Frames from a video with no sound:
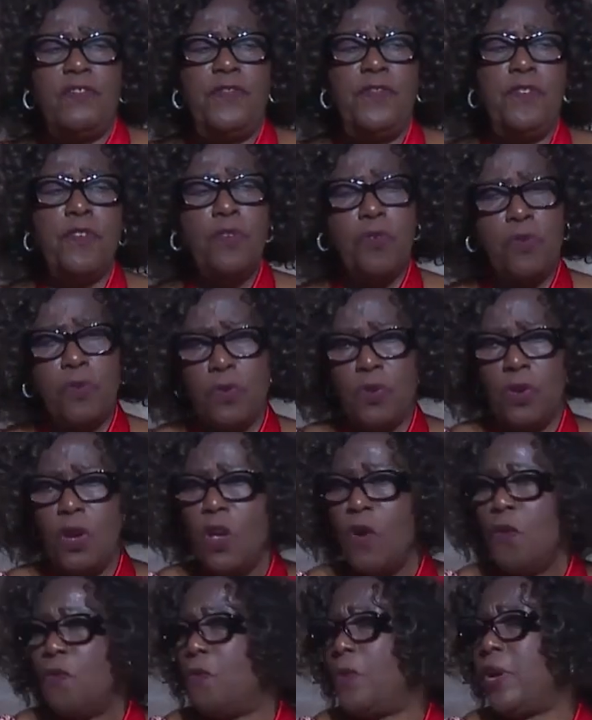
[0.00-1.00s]
is
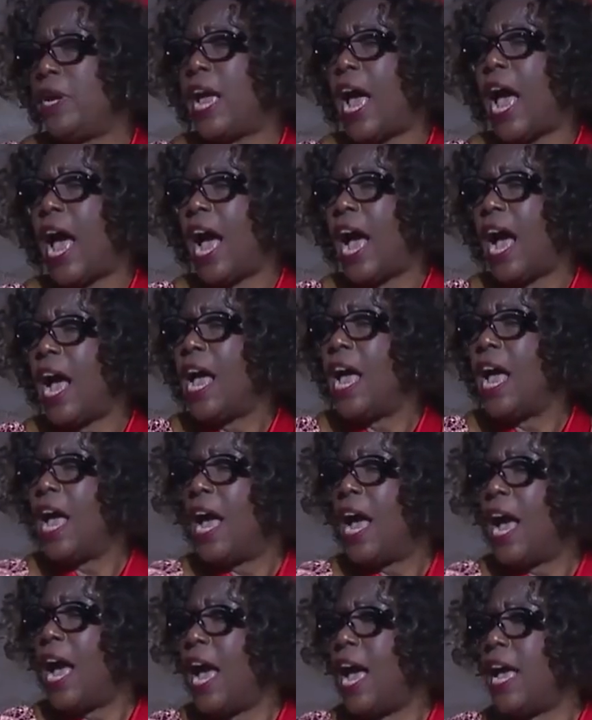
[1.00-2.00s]
full. We are
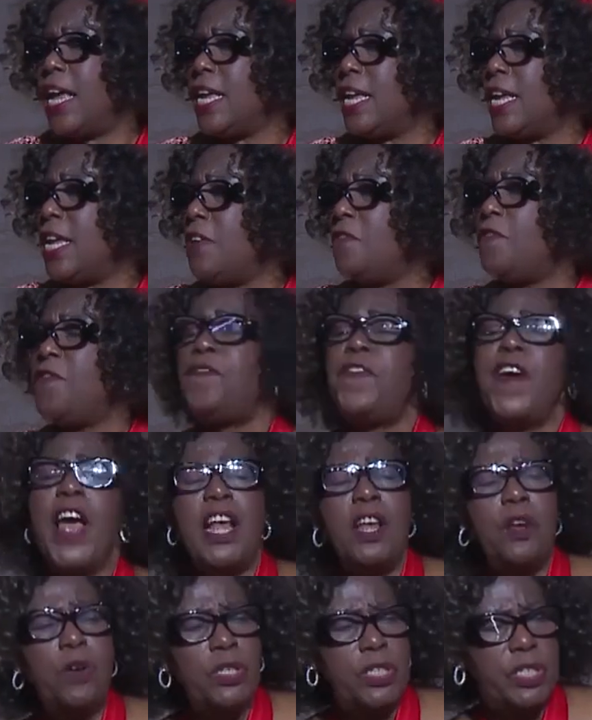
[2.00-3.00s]
in
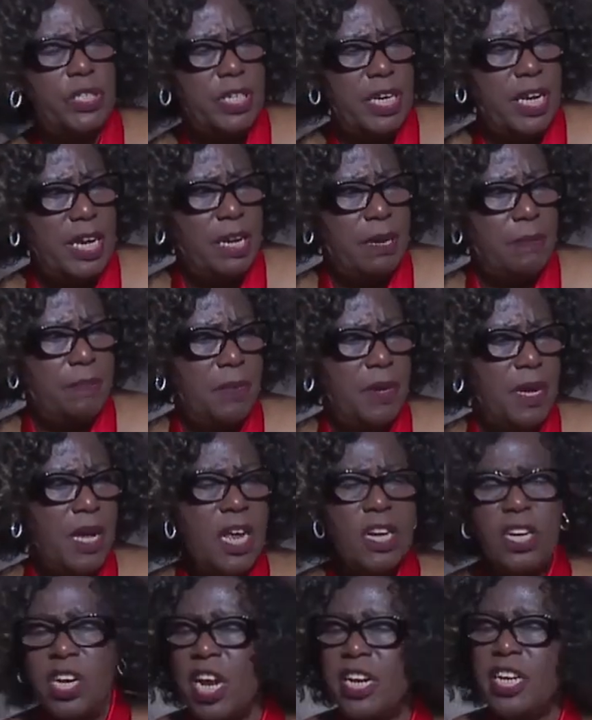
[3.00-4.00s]
fellowship.
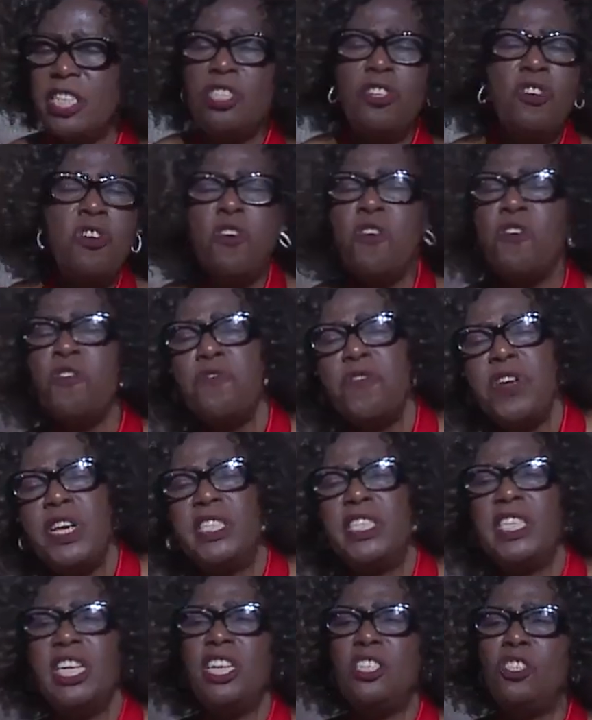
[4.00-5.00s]
There is no
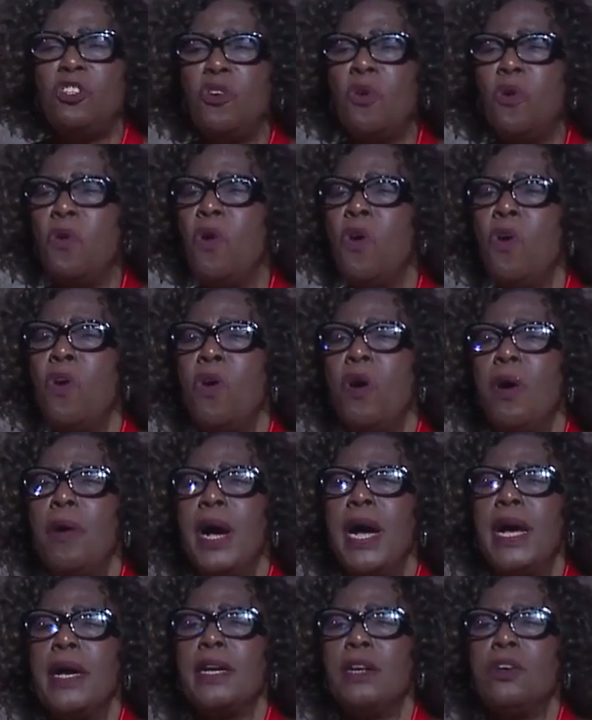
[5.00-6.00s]
reason to
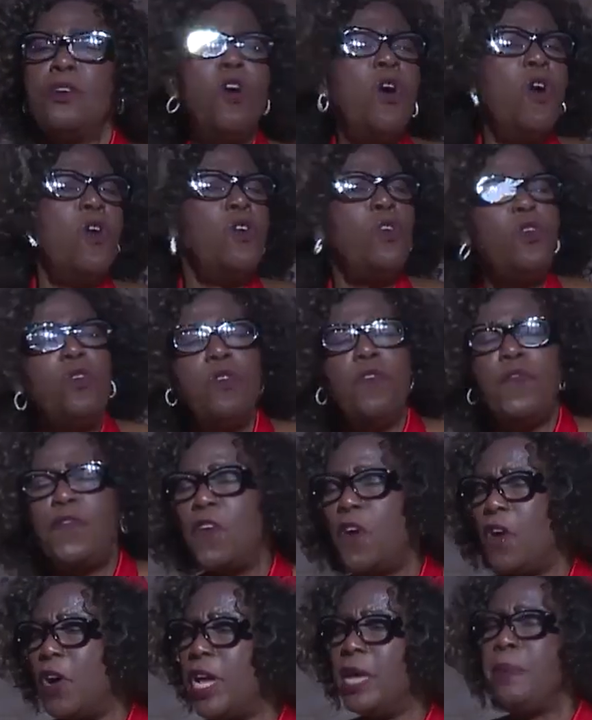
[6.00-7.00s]
go
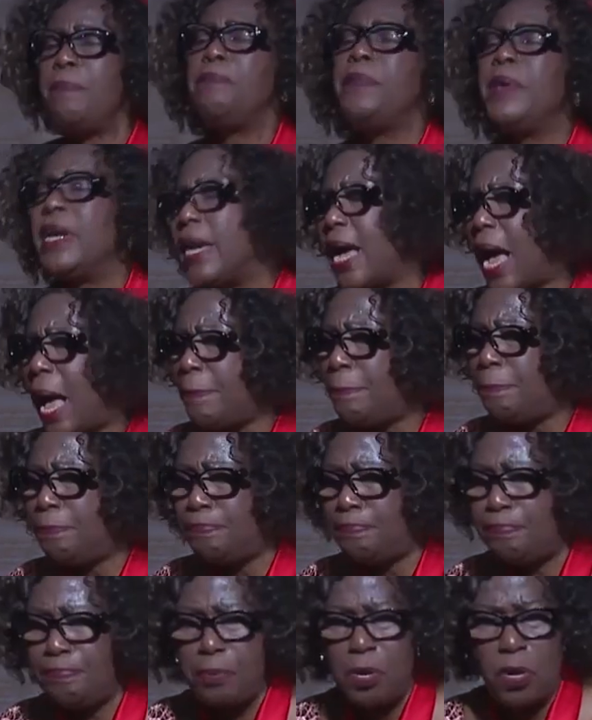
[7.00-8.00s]
look for a bigger
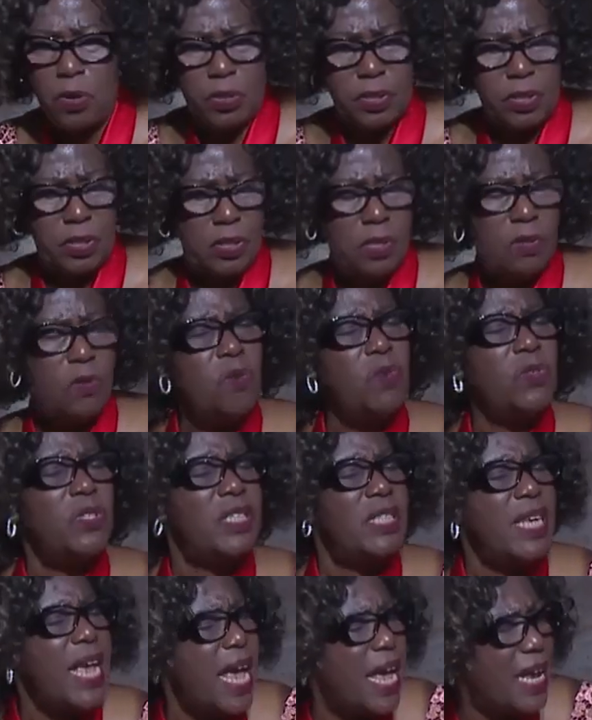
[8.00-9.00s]
plot.
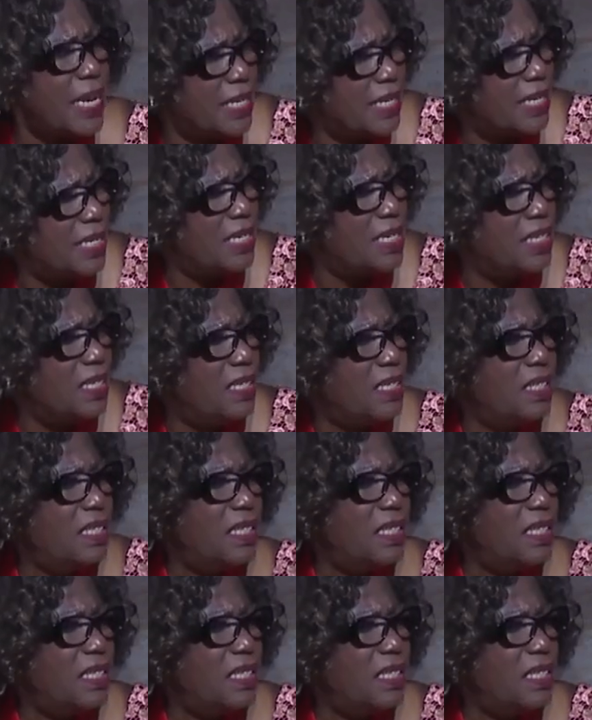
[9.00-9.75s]
Who said?